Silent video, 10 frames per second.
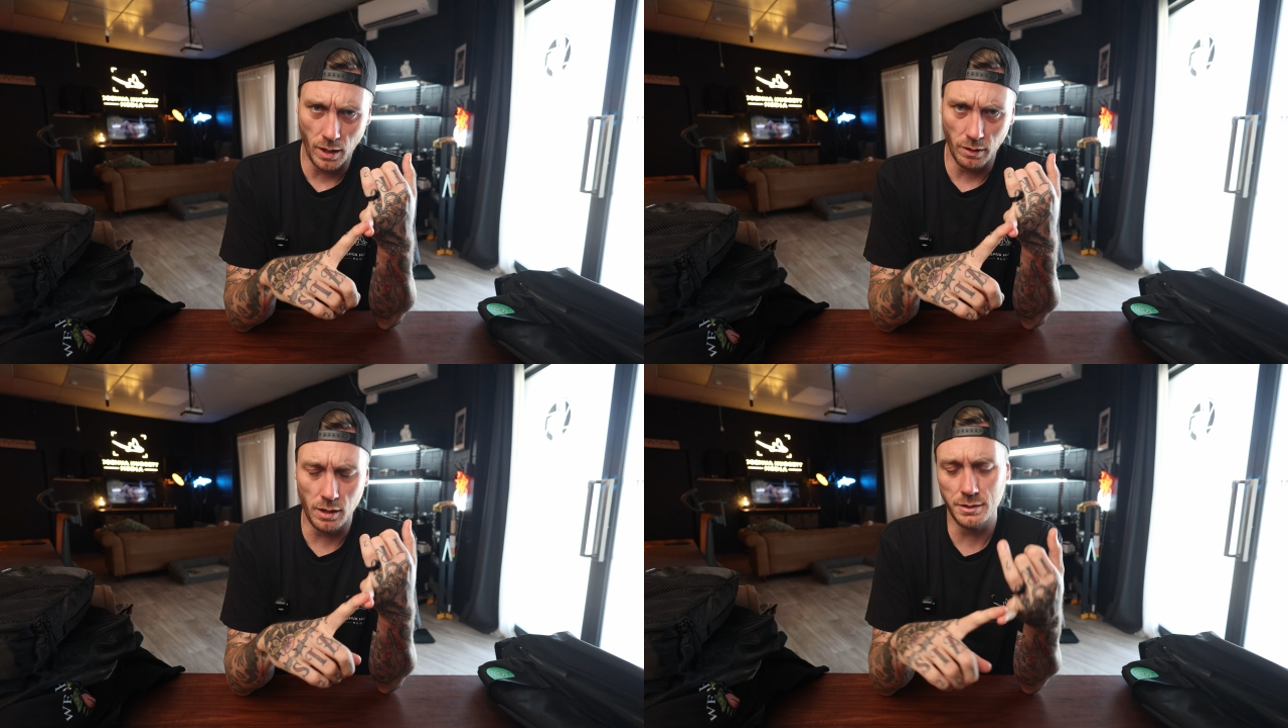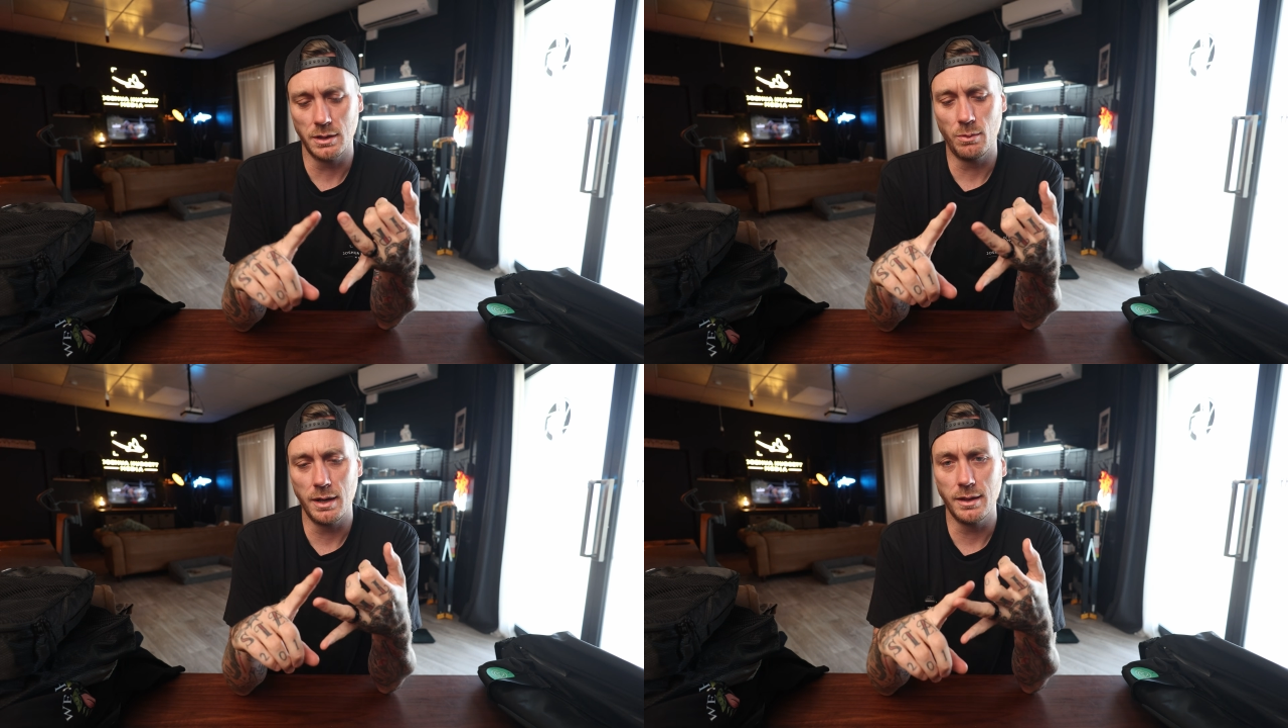Wearing clothes
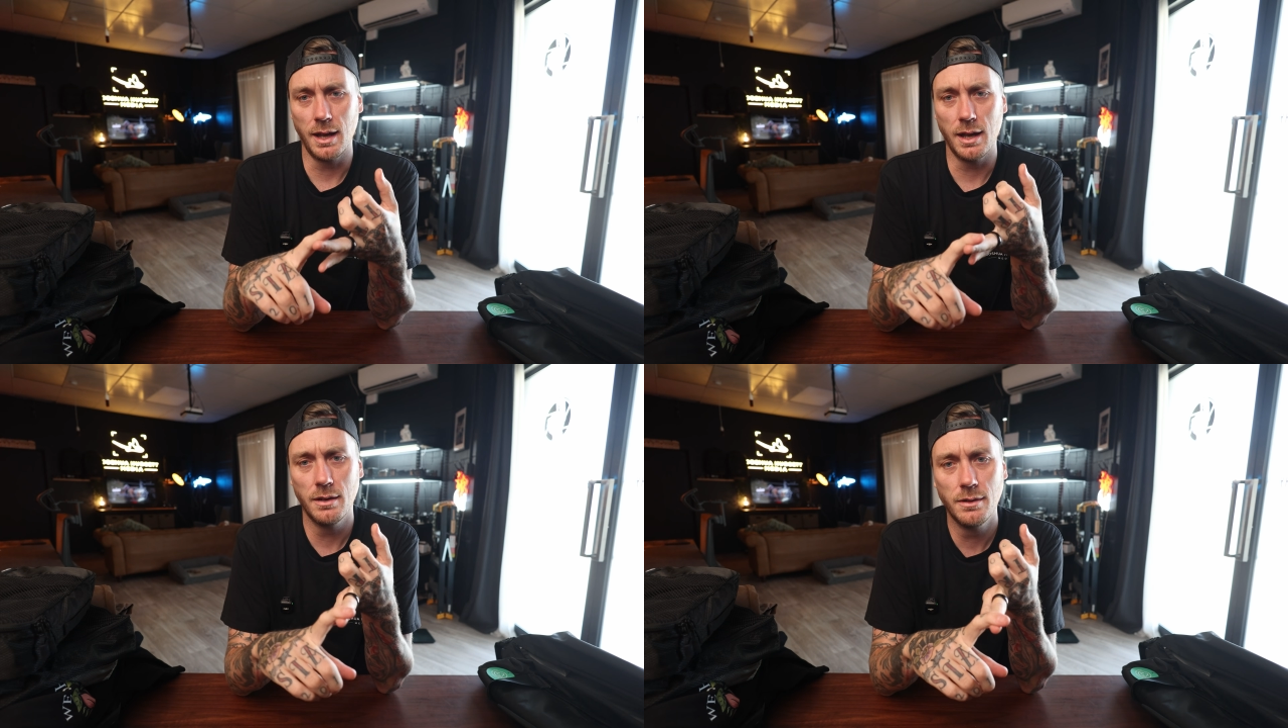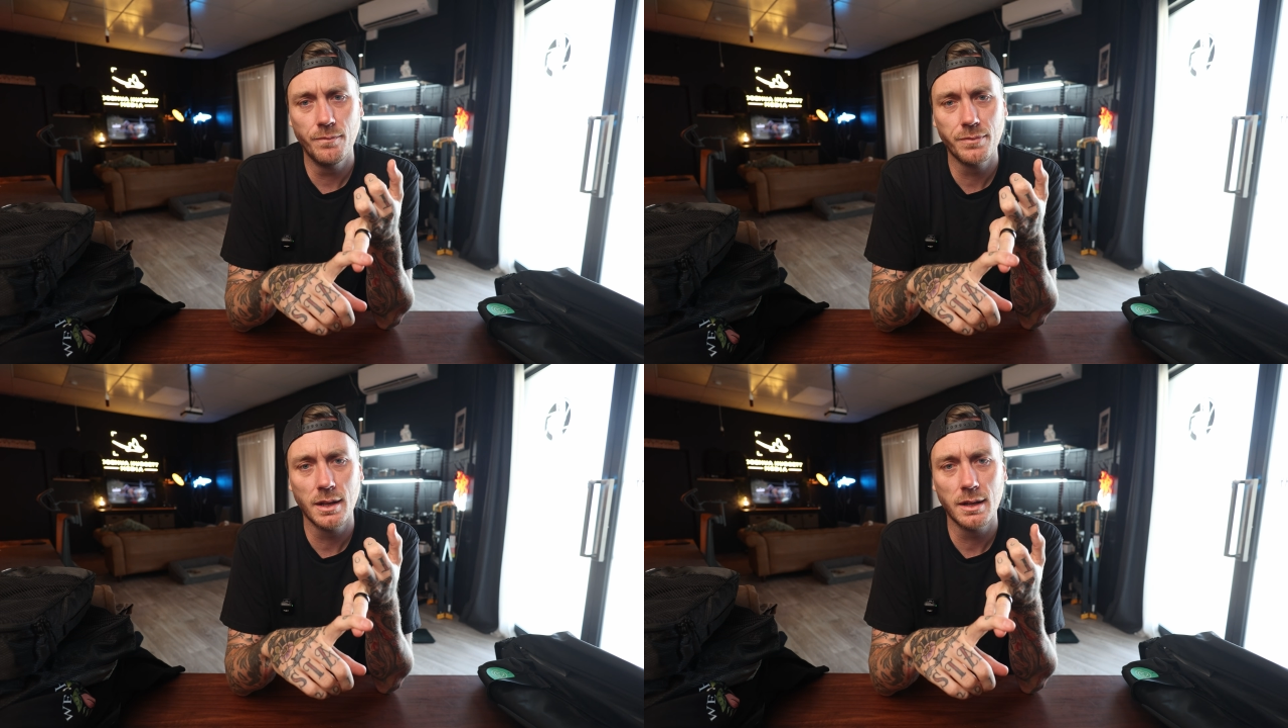on the way there,
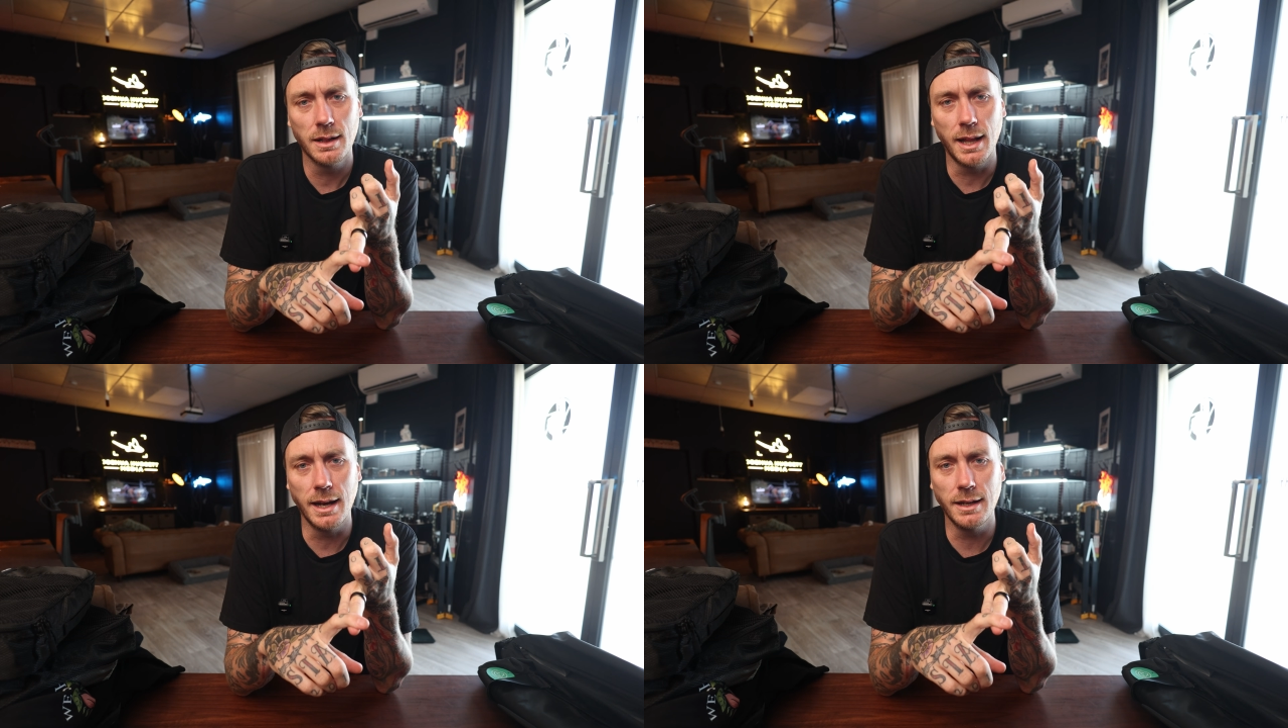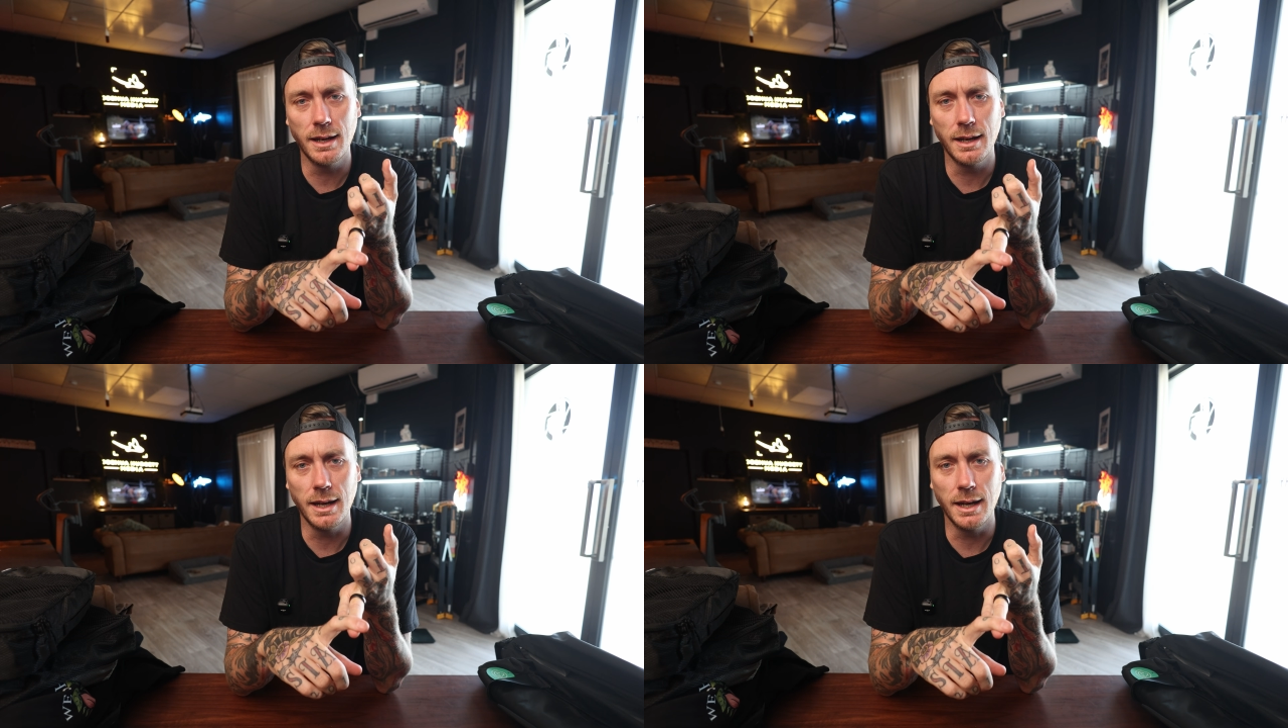landing